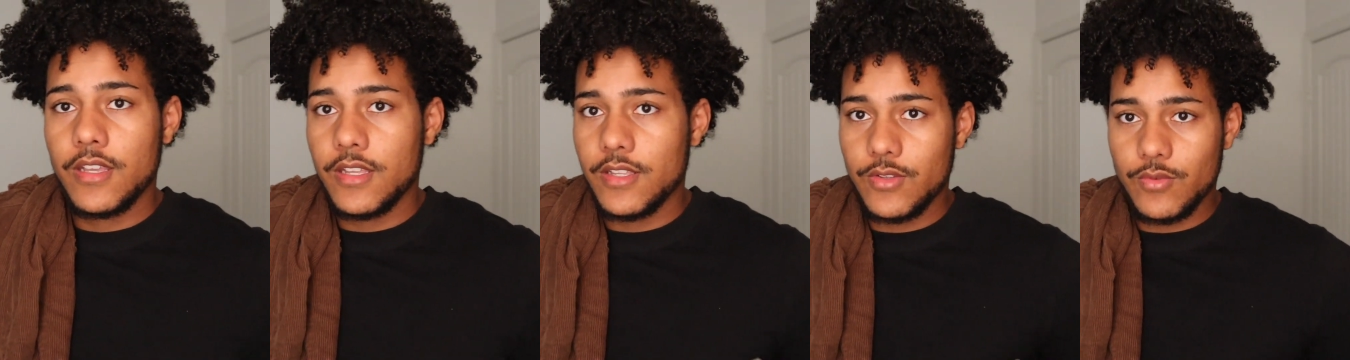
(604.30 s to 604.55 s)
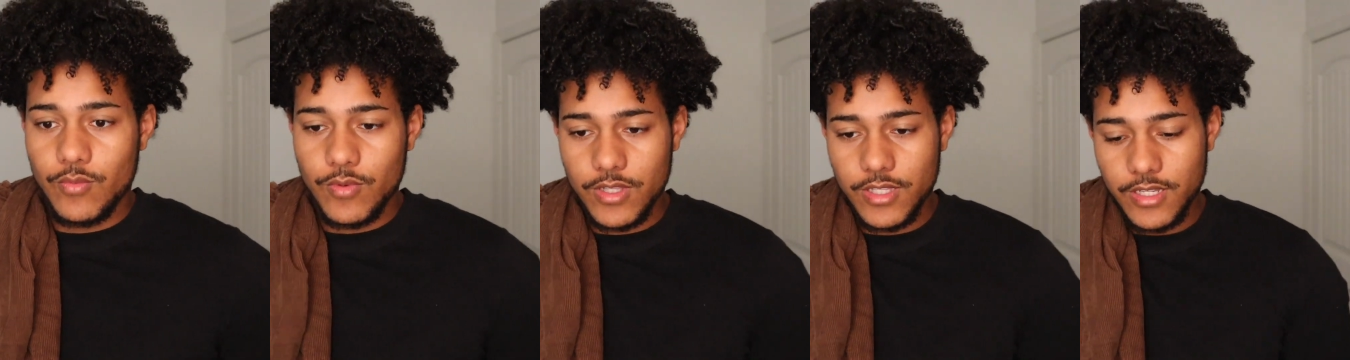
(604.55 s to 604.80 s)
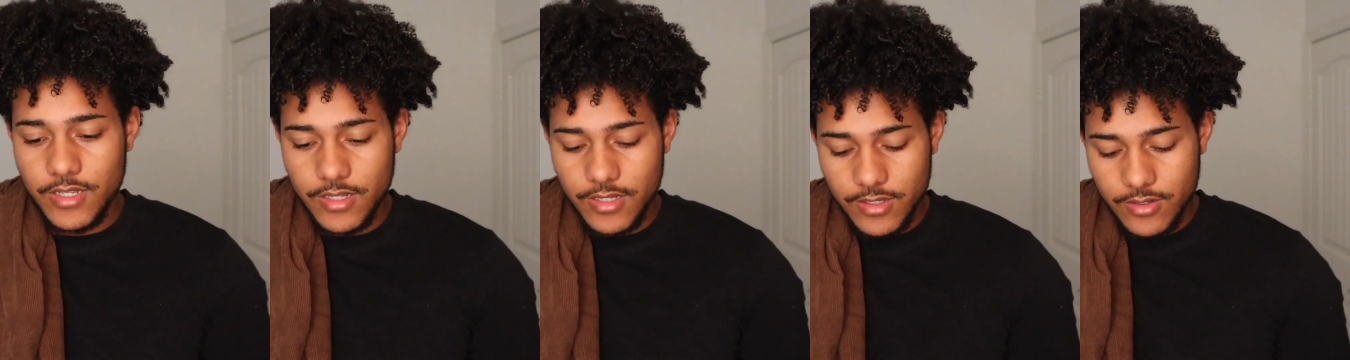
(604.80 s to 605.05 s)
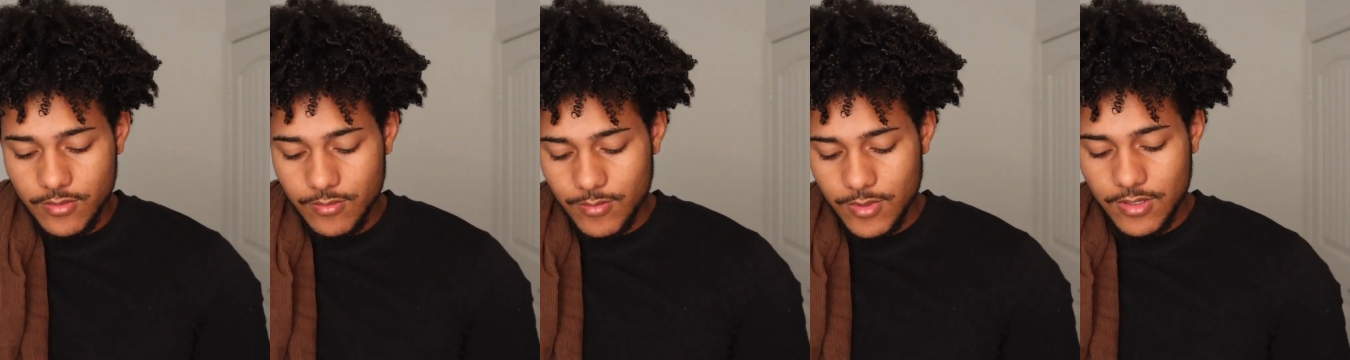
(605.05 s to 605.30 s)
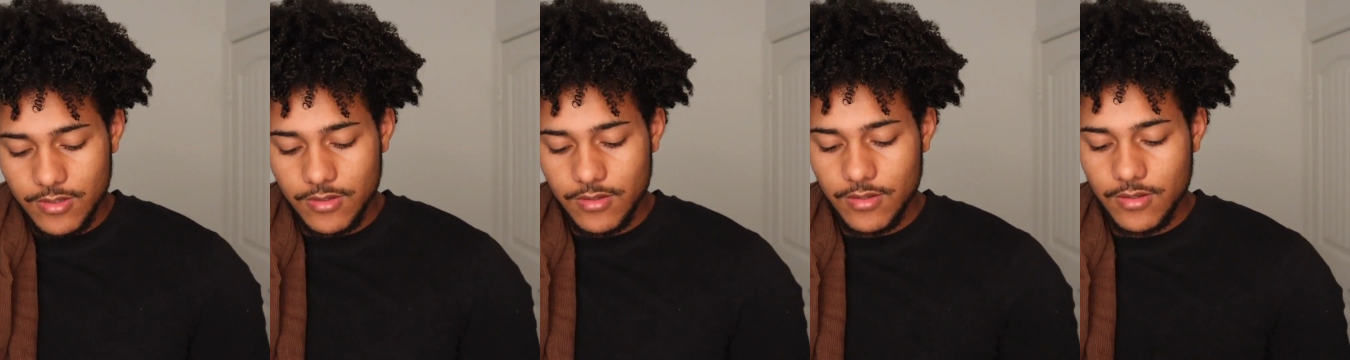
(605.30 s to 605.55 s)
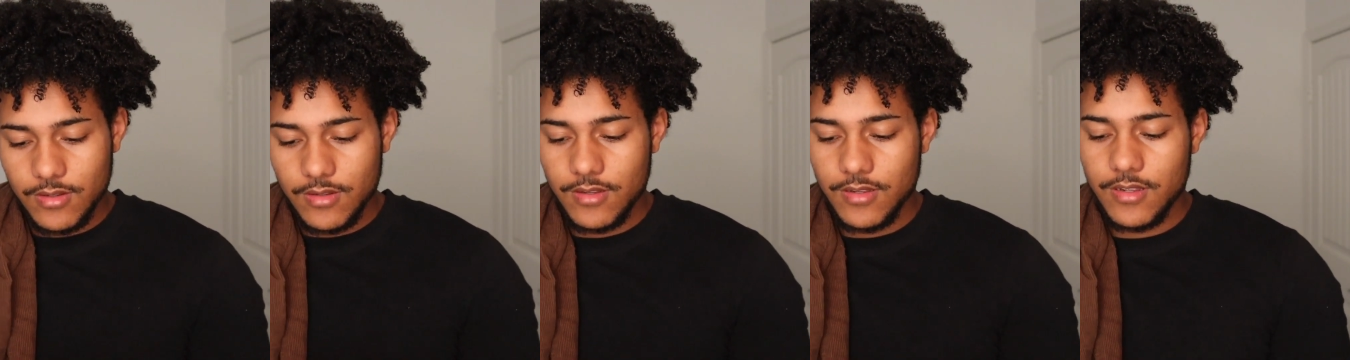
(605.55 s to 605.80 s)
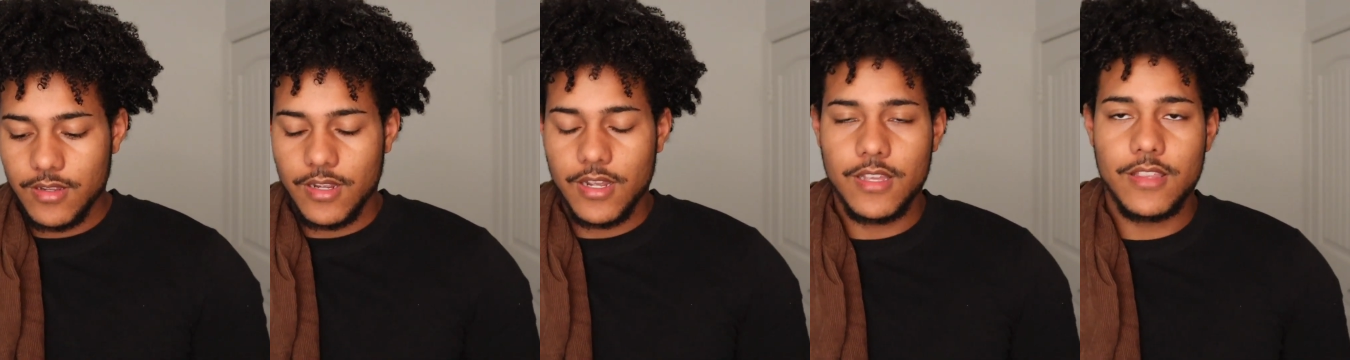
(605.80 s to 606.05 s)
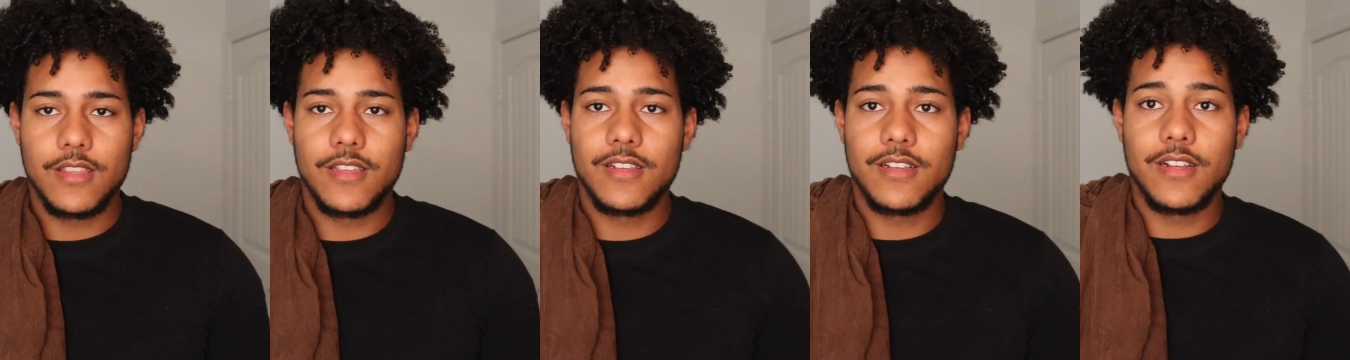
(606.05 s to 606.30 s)
it's really a hit or miss.
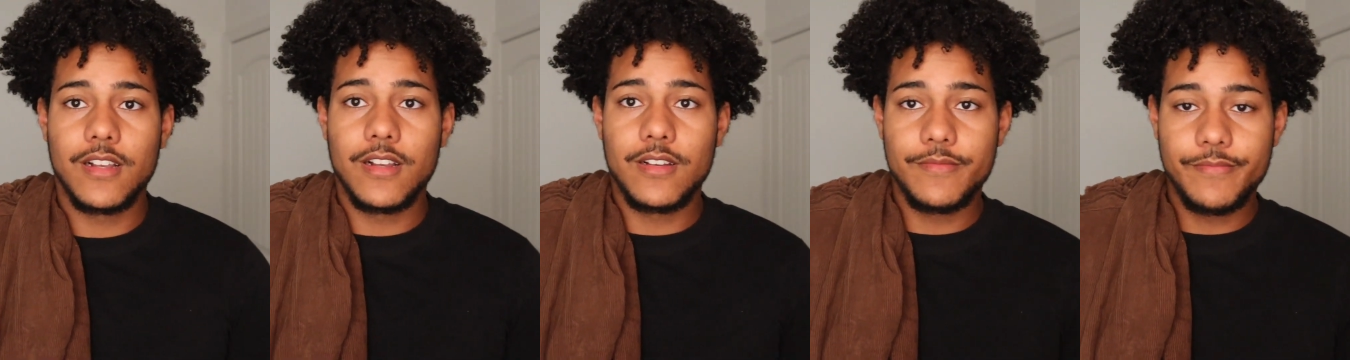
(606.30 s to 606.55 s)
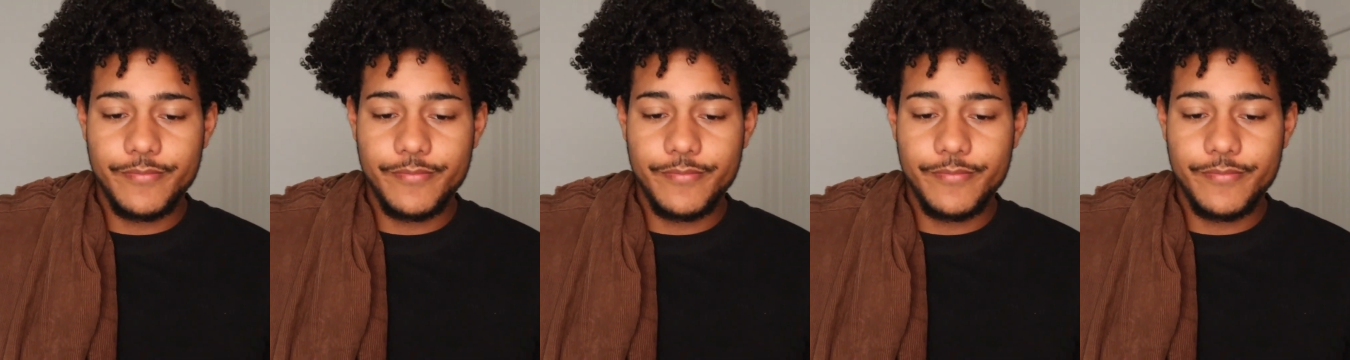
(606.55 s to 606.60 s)
I think